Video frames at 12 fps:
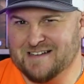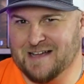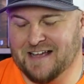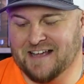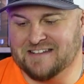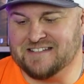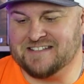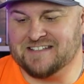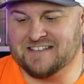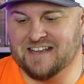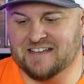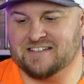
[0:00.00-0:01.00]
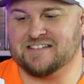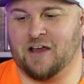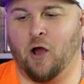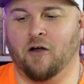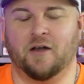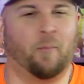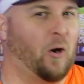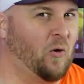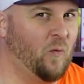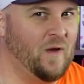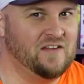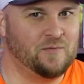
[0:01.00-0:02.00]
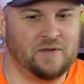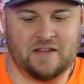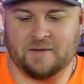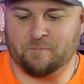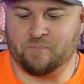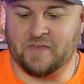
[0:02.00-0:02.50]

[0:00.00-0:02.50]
it's hard to part ways with it.